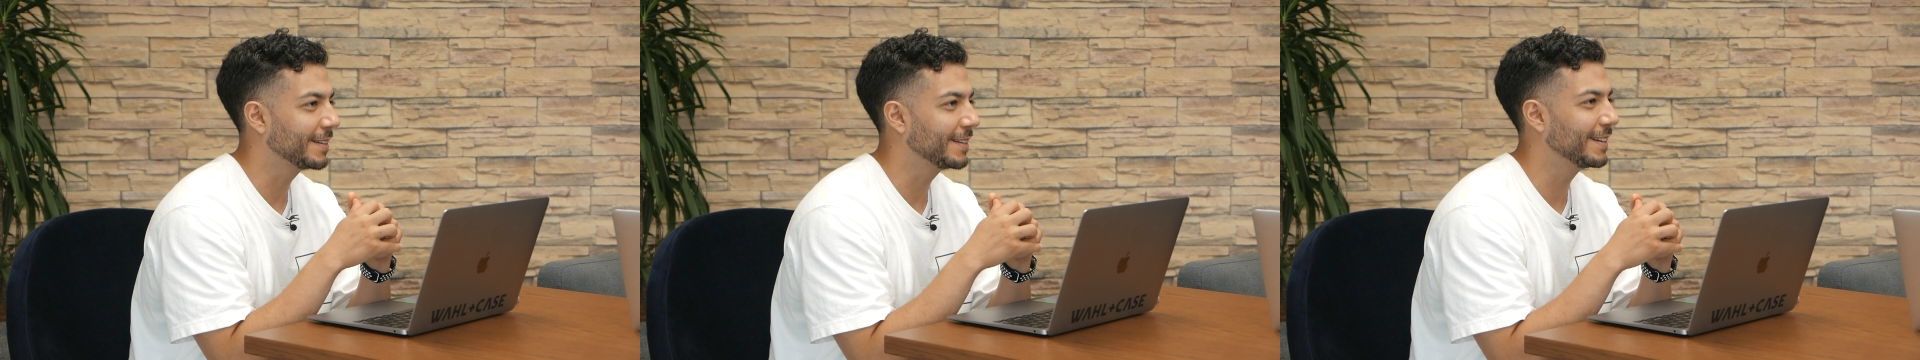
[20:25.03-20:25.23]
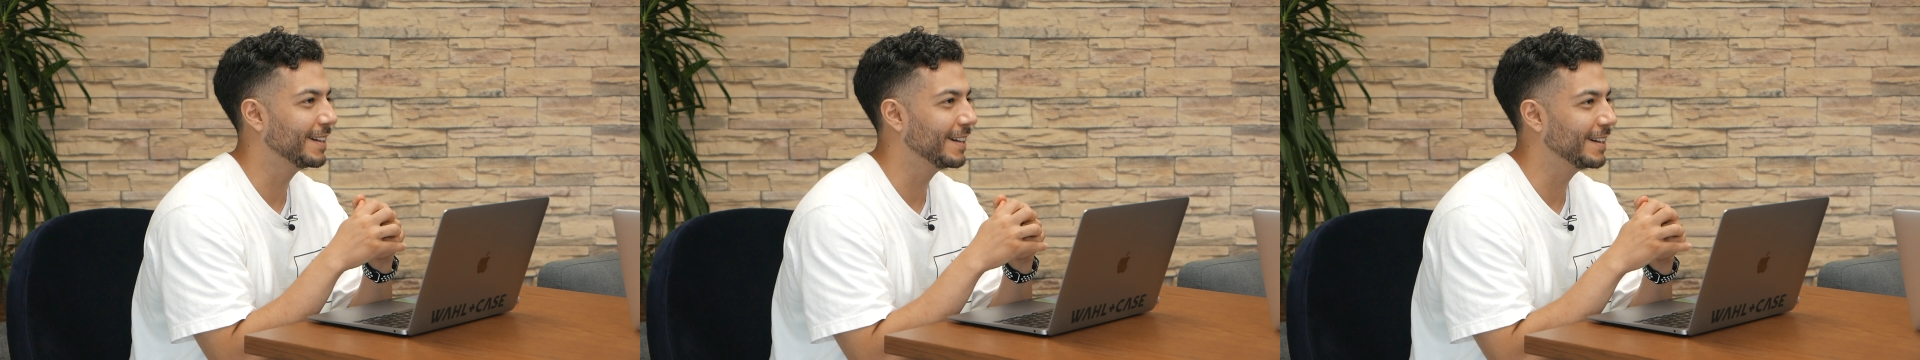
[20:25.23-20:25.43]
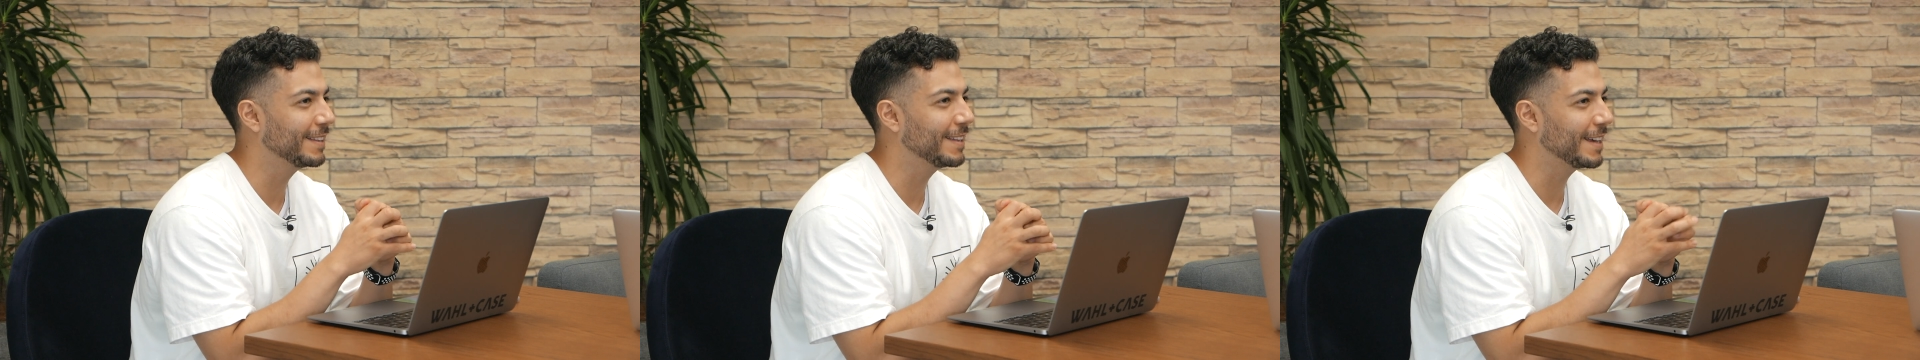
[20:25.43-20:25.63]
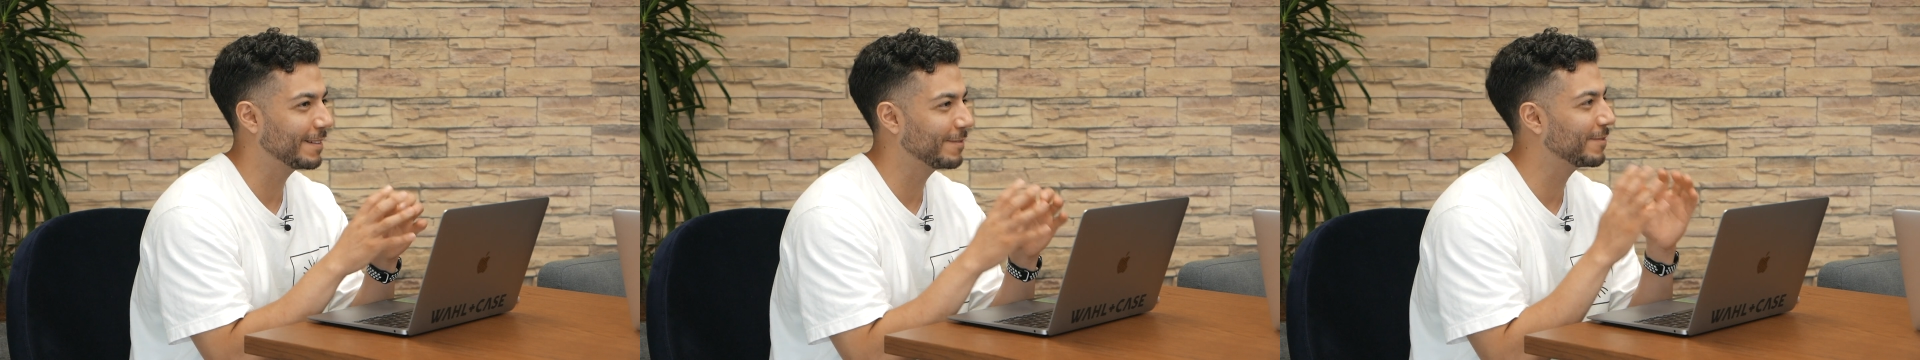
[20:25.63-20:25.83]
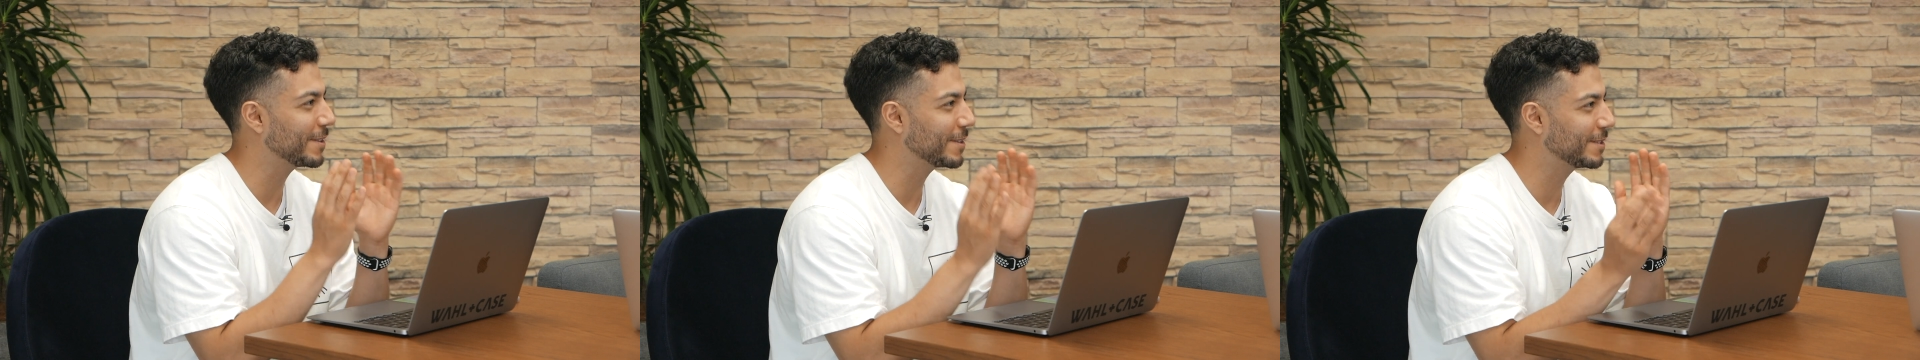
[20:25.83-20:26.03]
like
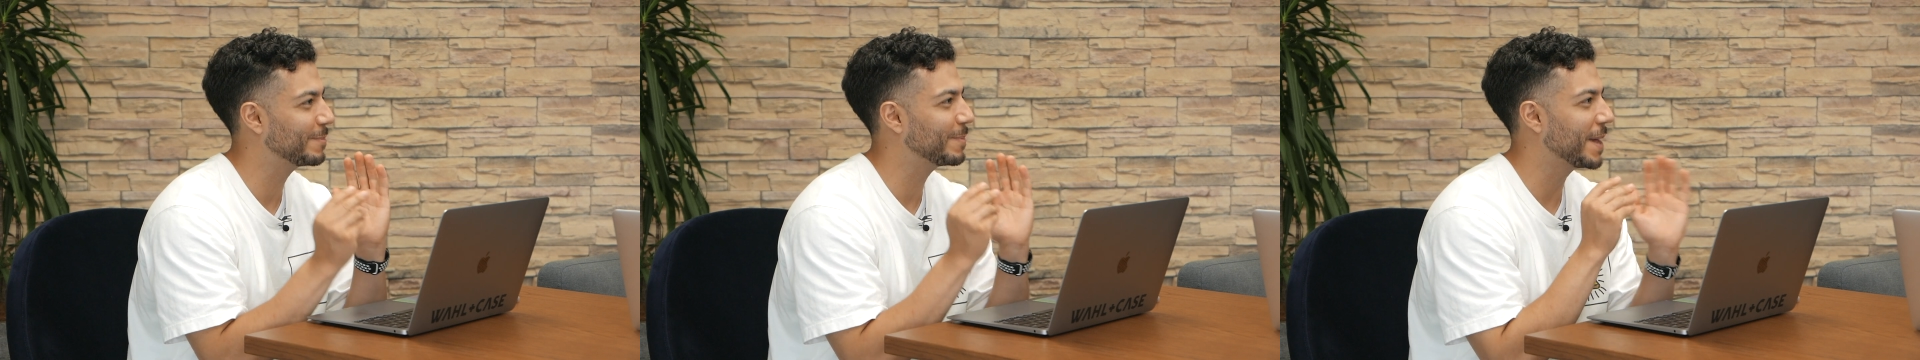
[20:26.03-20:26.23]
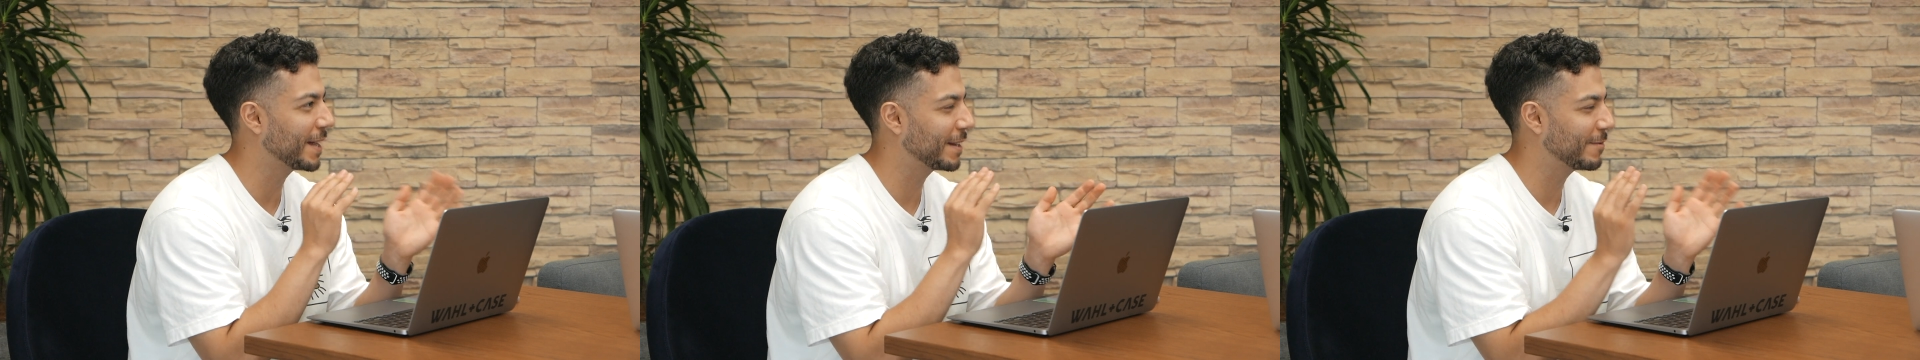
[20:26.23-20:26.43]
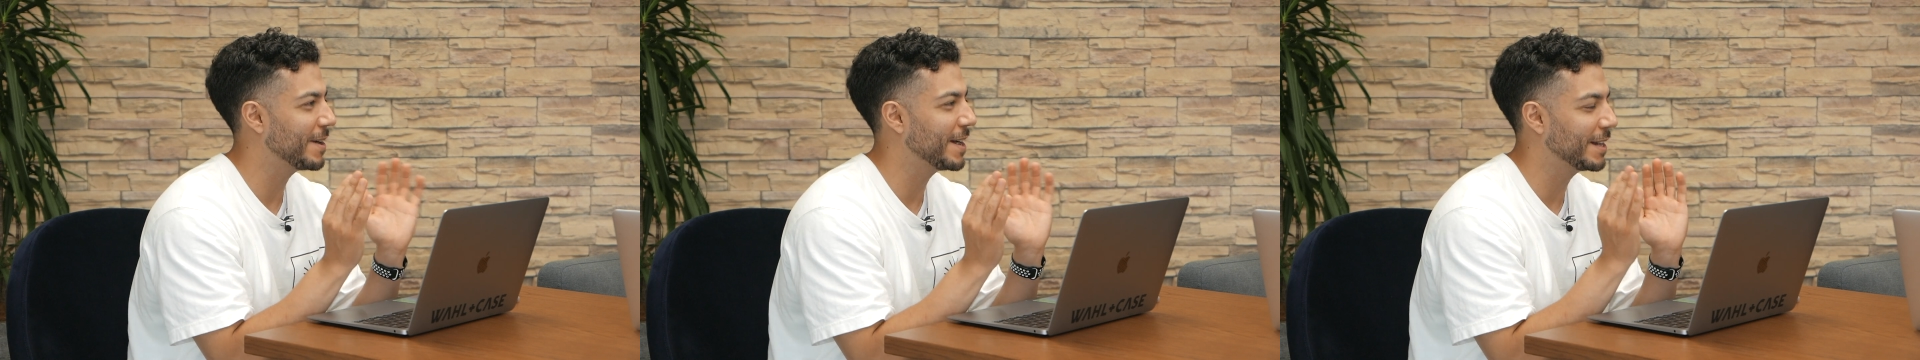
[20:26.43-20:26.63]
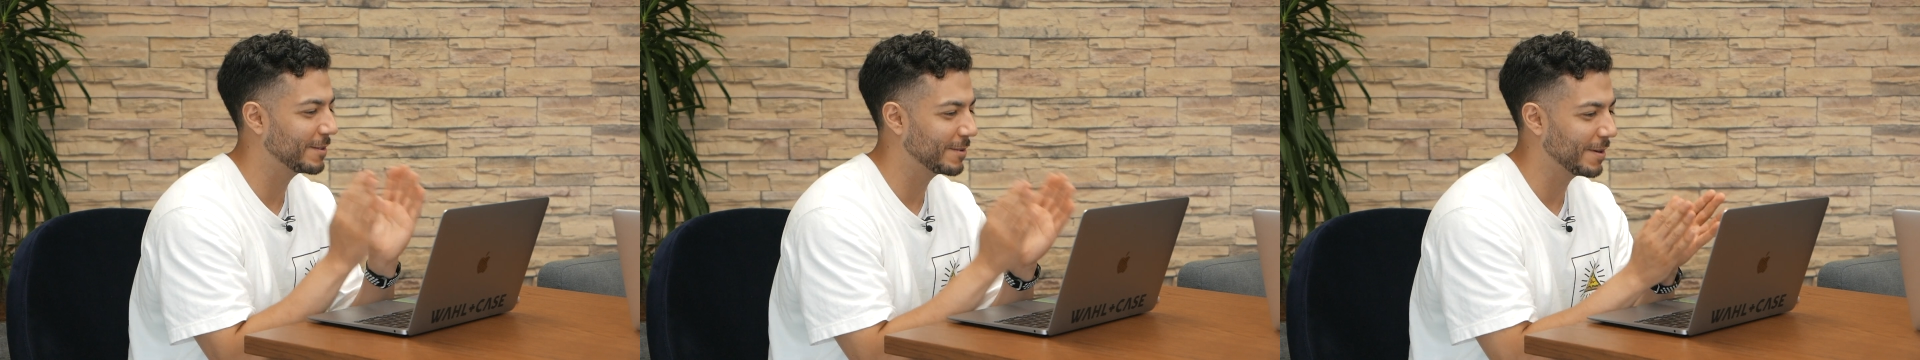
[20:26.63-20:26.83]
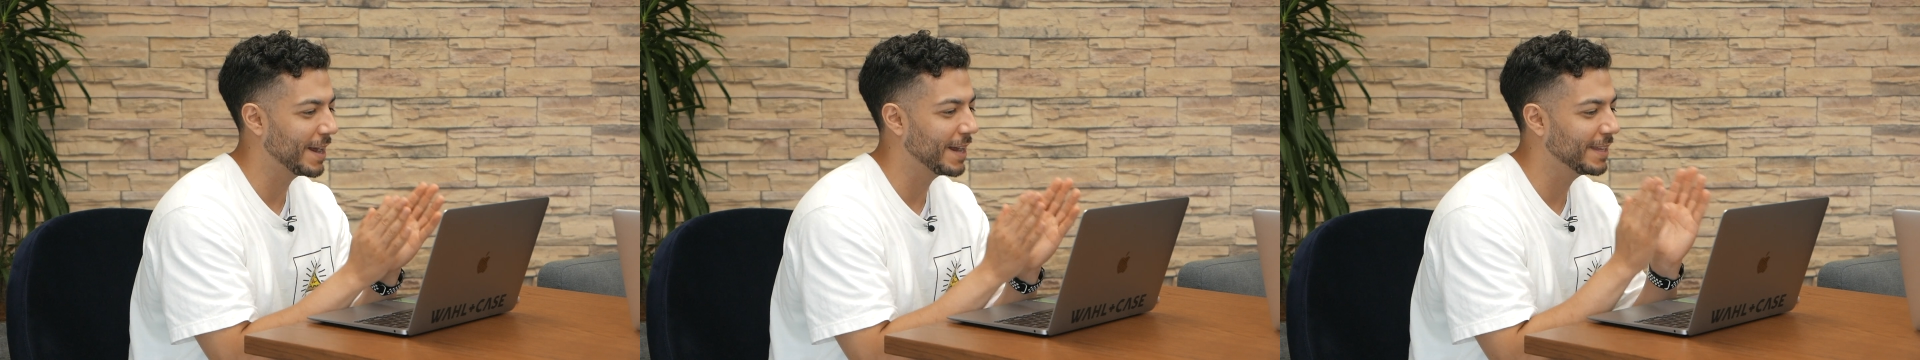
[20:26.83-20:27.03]
versus black, white,
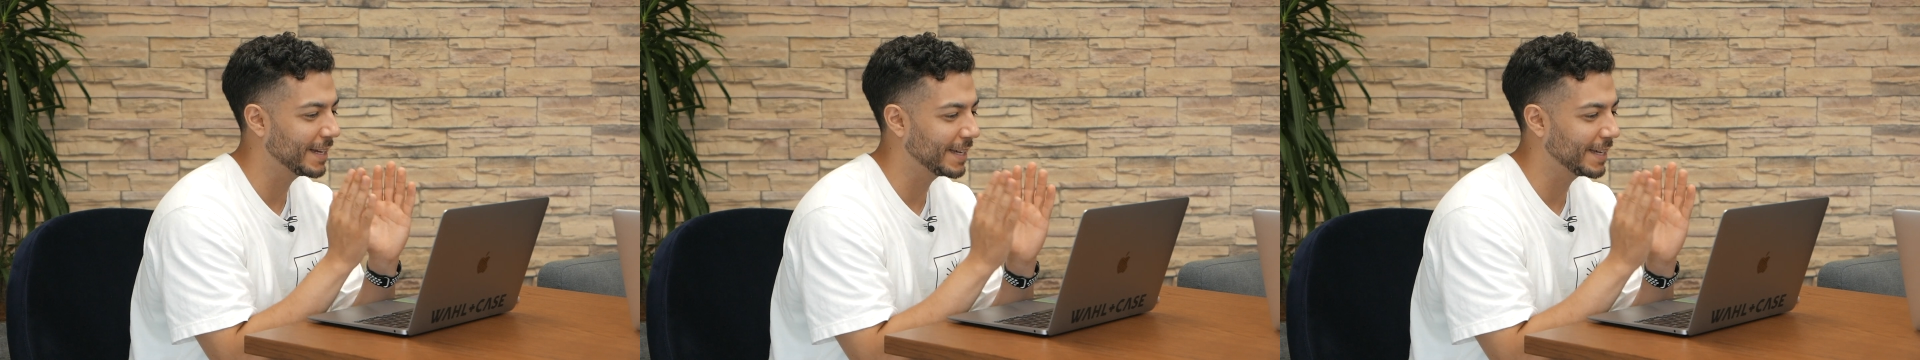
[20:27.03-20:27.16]
gray.